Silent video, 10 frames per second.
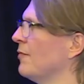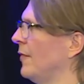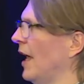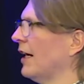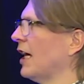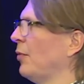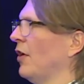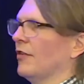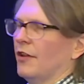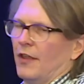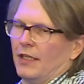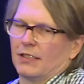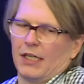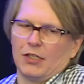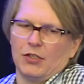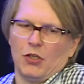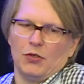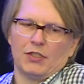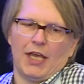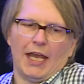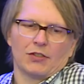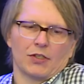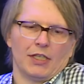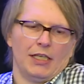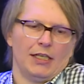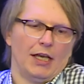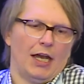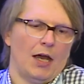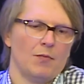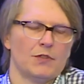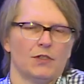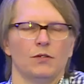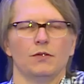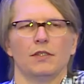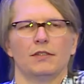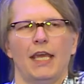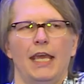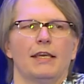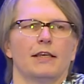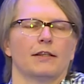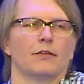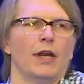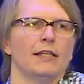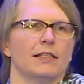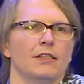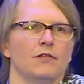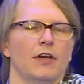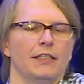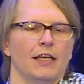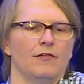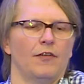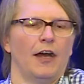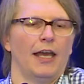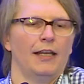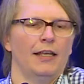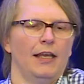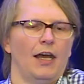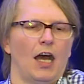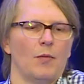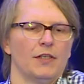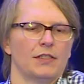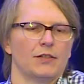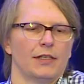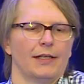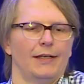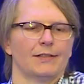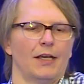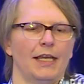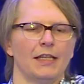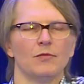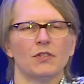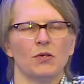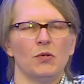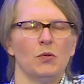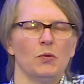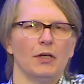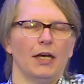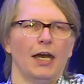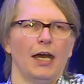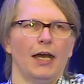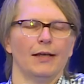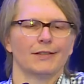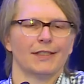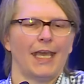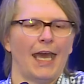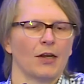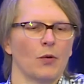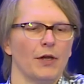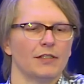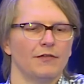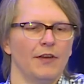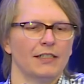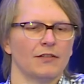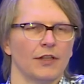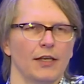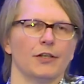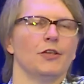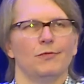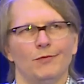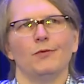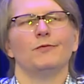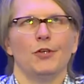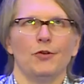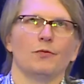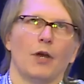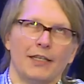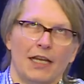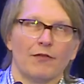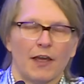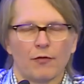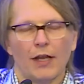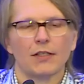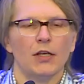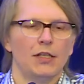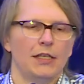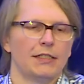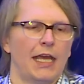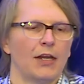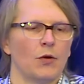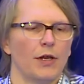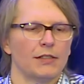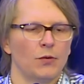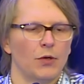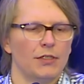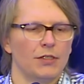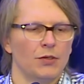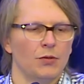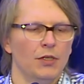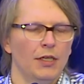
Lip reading: they had a couple other things that you use to actually to take threats that you've identified and to sort of assign them to categories effectively, or you identify threats under these categories in order to